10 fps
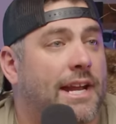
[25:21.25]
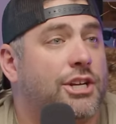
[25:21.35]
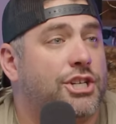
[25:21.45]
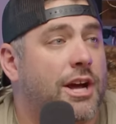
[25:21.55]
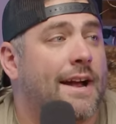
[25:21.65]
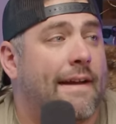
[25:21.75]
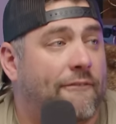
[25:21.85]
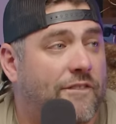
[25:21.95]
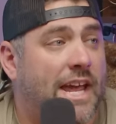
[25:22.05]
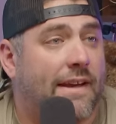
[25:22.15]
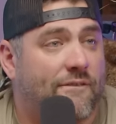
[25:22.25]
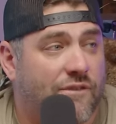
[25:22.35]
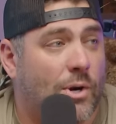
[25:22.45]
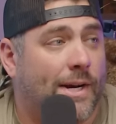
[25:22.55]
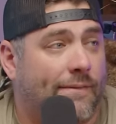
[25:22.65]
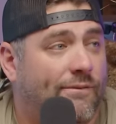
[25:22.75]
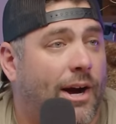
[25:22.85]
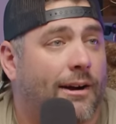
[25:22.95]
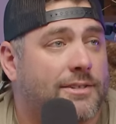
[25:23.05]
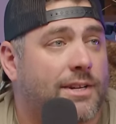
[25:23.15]
at a giant fake furry
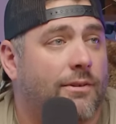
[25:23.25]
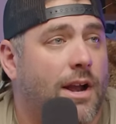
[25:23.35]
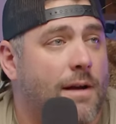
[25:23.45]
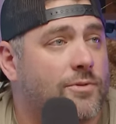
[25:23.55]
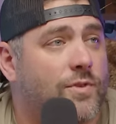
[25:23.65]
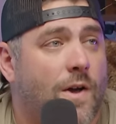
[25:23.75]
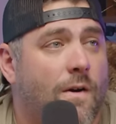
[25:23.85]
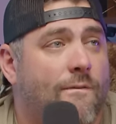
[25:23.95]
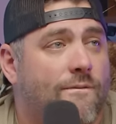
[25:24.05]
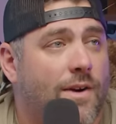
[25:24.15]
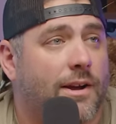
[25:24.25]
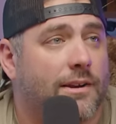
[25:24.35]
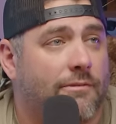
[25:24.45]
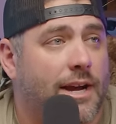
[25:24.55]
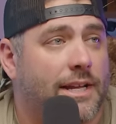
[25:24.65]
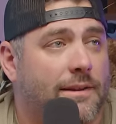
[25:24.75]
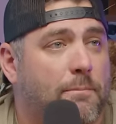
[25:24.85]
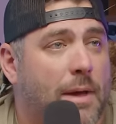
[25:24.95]
fox going, I'm so fucking ready to